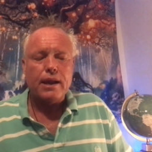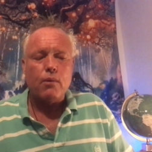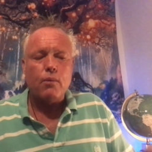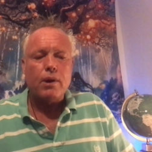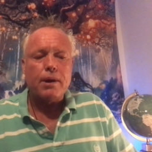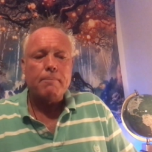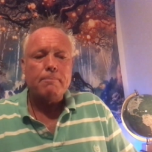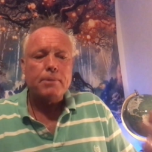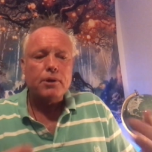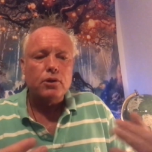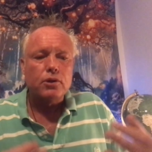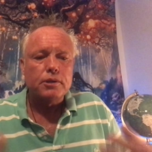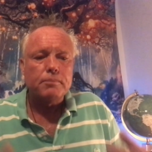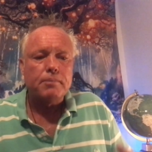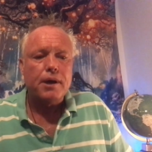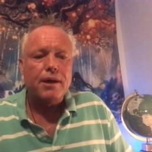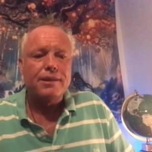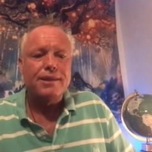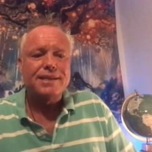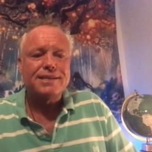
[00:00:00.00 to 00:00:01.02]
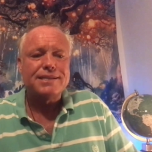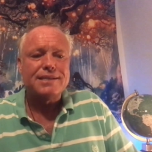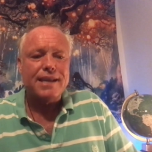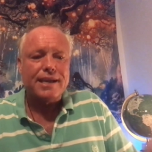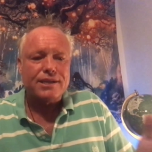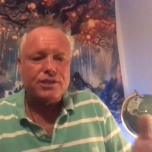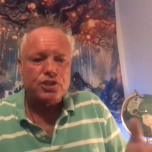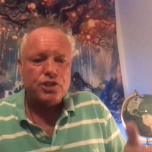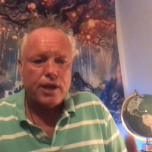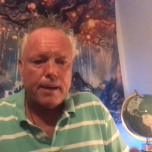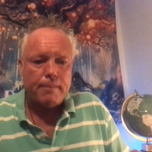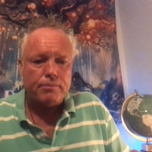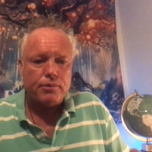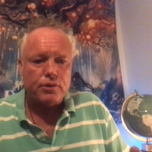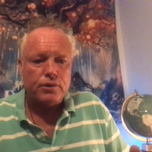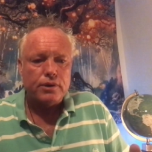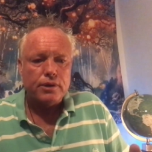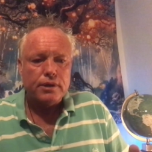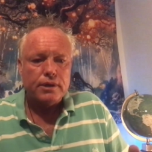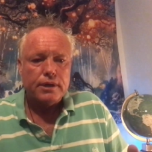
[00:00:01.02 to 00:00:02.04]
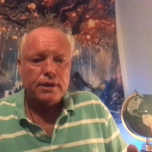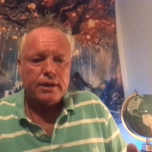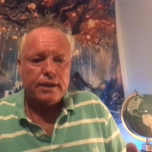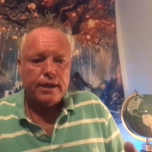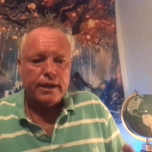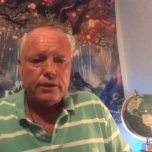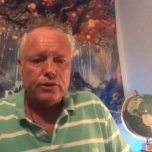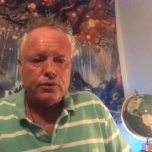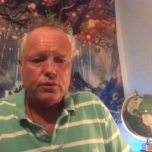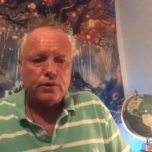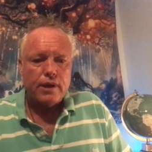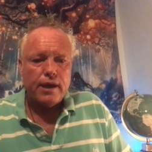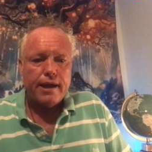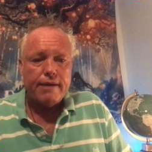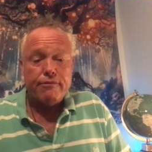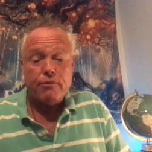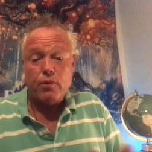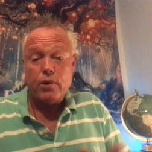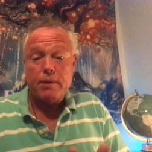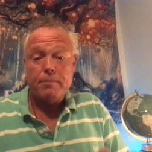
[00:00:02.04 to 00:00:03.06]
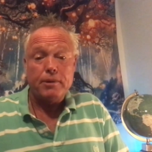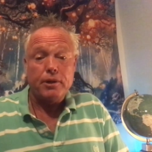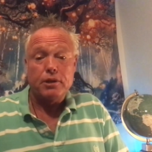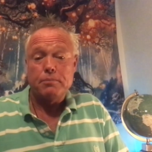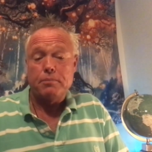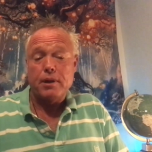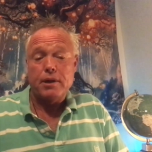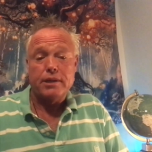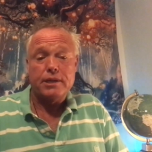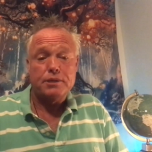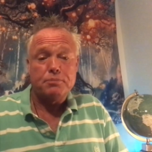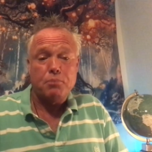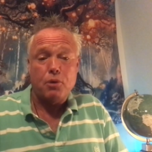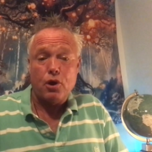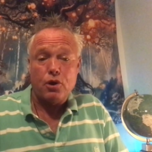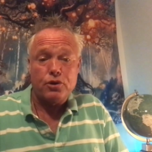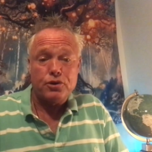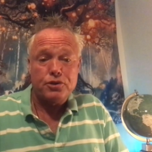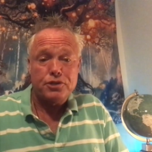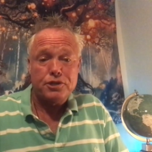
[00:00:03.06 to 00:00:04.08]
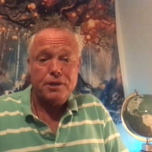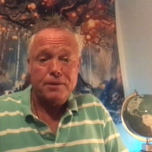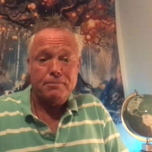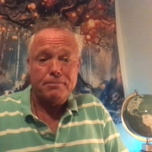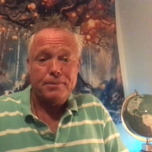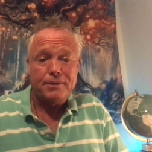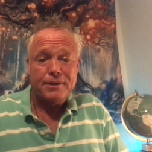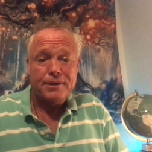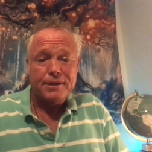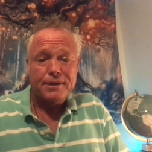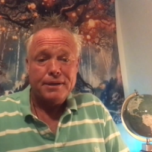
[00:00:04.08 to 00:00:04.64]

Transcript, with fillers: and I want to build upon this next chapter in your life. I want to build upon this partnership,